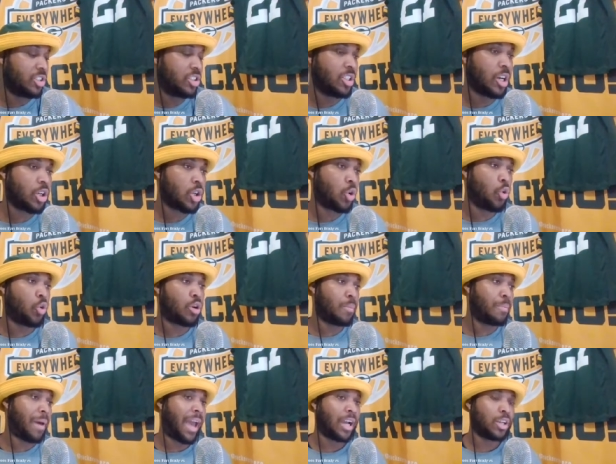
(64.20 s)
young
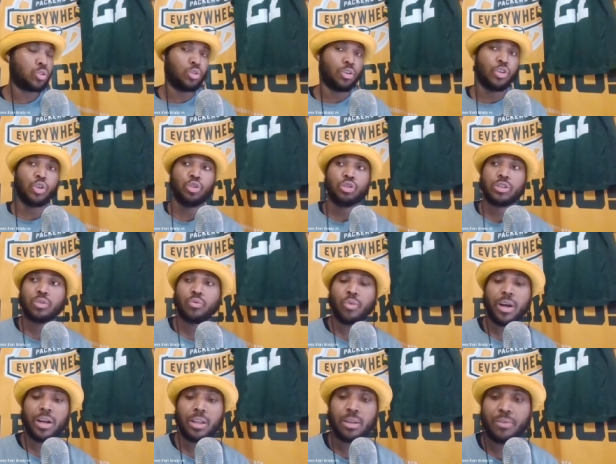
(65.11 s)
quarterbacks who are used to
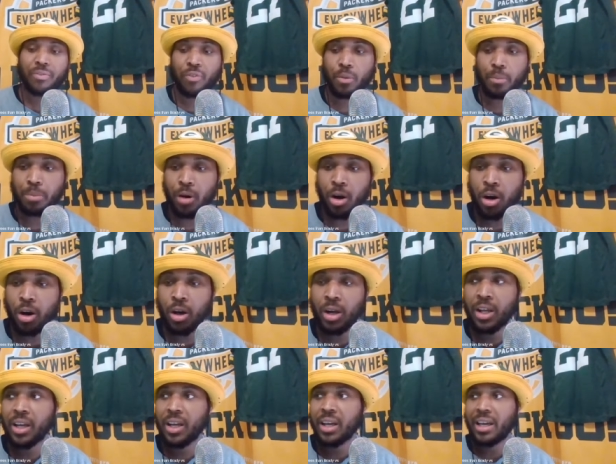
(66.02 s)
running the football
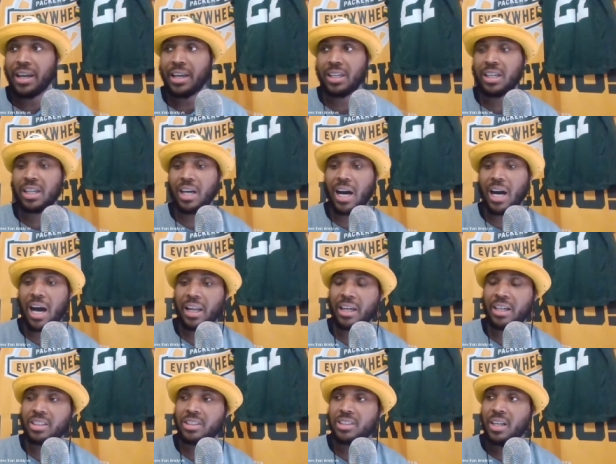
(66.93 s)
in
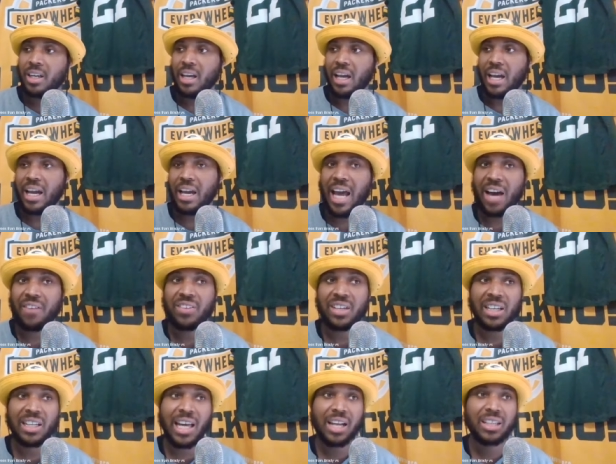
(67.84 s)
college and having
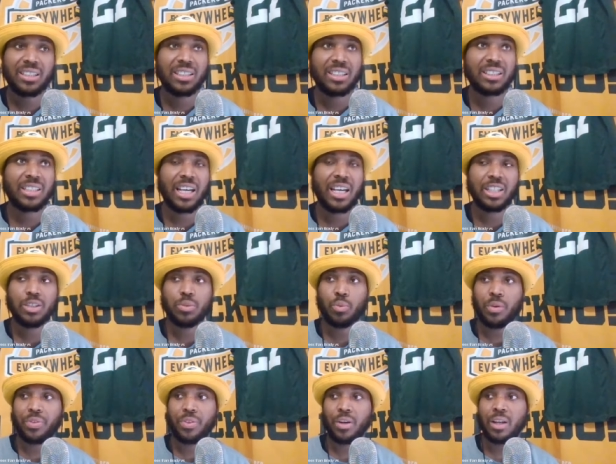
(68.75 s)
a lot of success
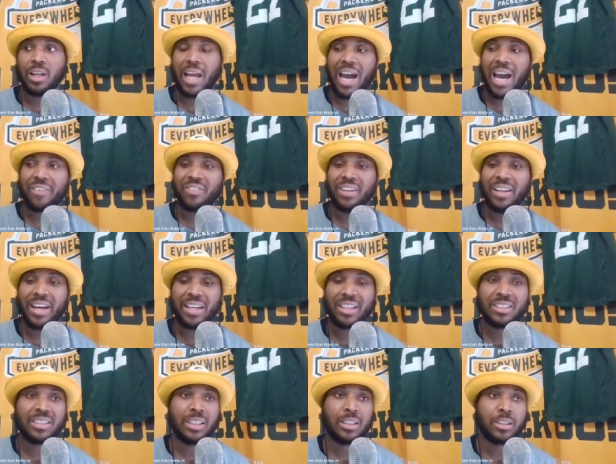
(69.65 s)
with their
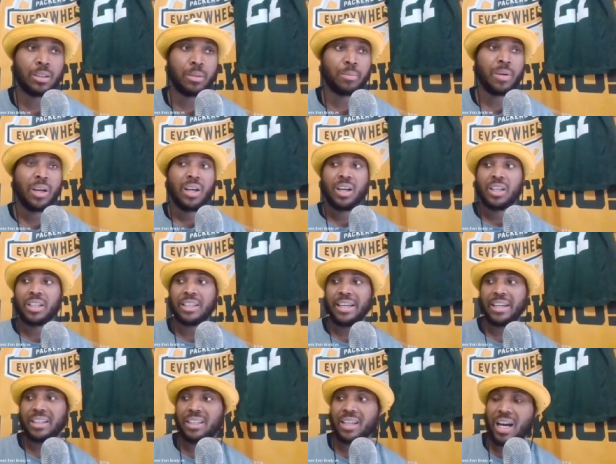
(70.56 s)
athleticism
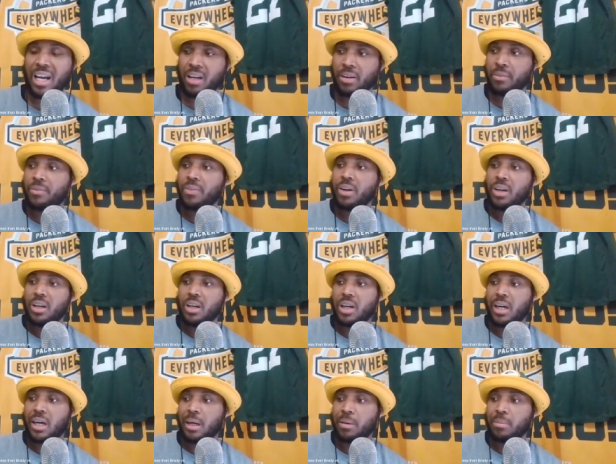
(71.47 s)
get kind of
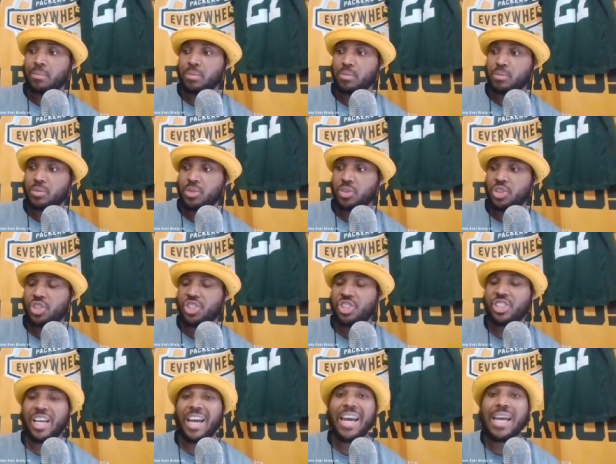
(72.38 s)
um,
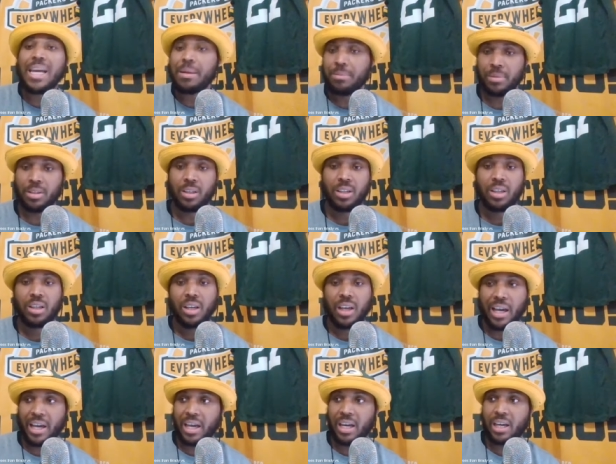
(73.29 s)
shamed
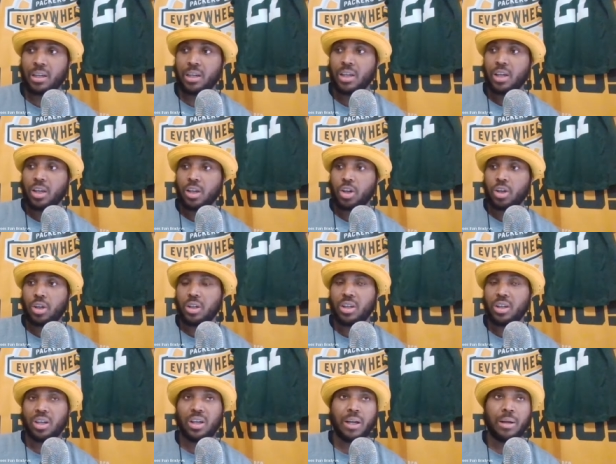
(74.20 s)
and
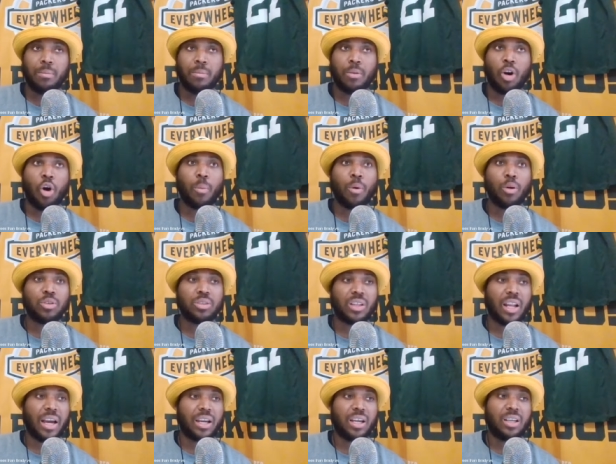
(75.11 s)
um, almost
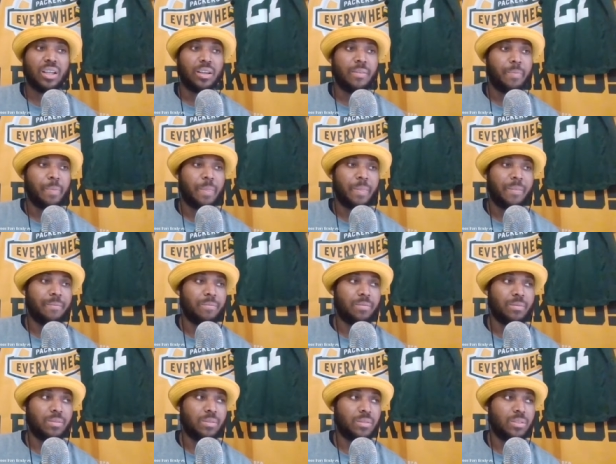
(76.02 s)
like
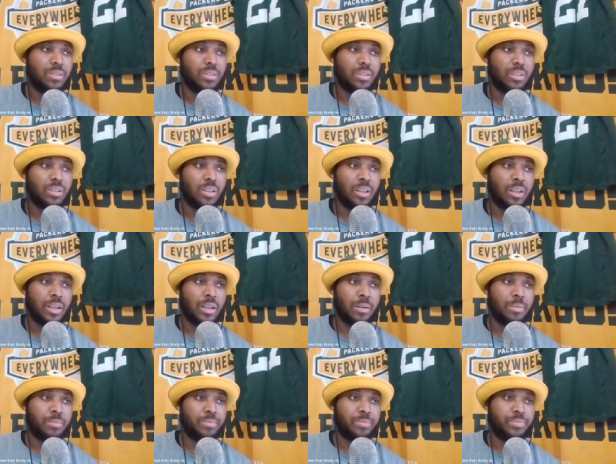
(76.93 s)

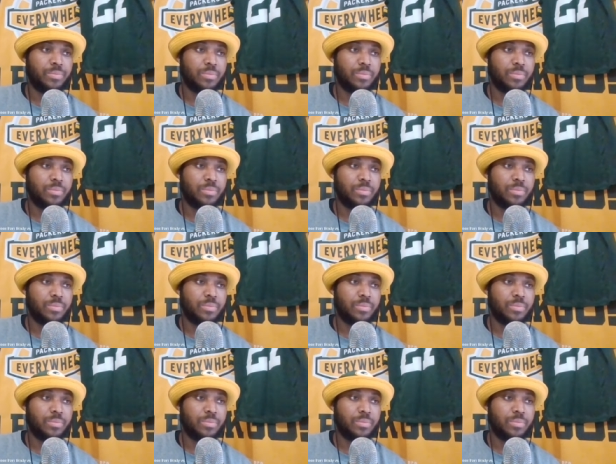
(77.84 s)
um,